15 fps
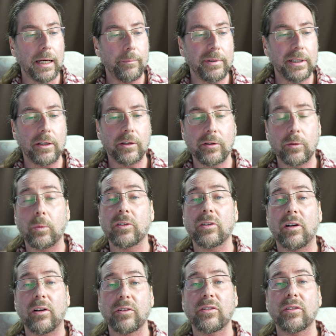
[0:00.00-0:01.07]
because it was
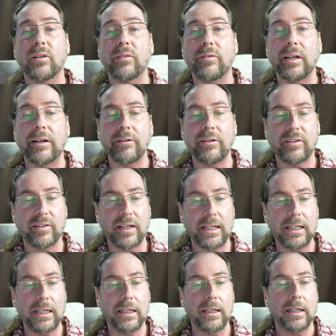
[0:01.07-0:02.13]
also very
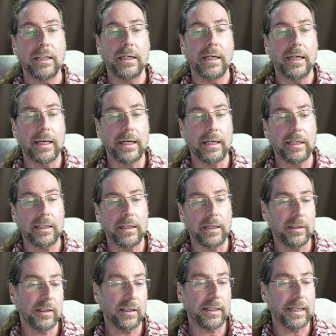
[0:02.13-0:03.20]
sunny,
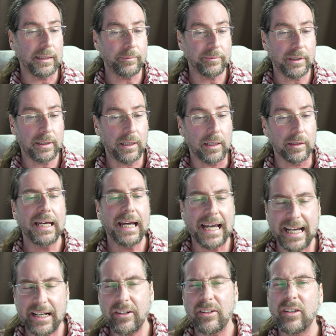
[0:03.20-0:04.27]
and that helped a lot.
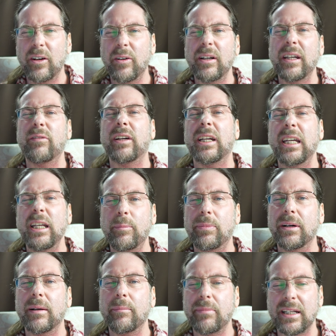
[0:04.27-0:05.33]
I don't know if a heat
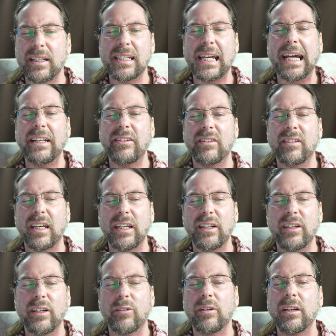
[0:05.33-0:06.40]
pump at 9 to 10
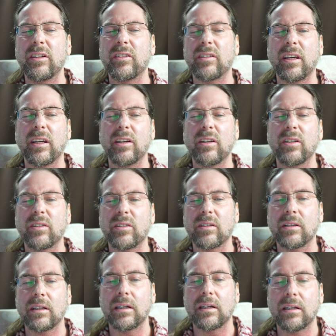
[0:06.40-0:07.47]
degrees
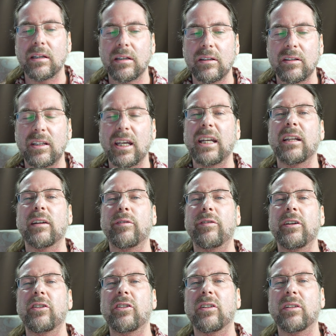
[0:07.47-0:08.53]
is that
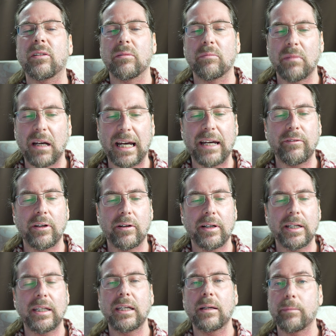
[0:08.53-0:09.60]
efficient. I have no
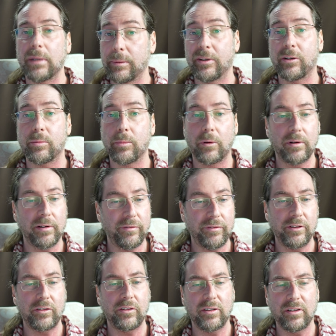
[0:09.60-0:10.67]
idea. Maybe it's more
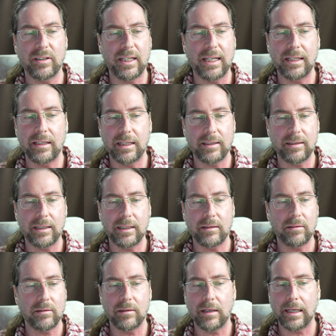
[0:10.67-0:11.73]
efficient than at that.
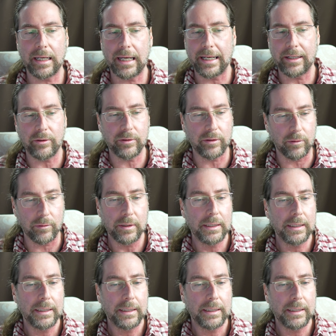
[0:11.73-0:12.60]
I don't know.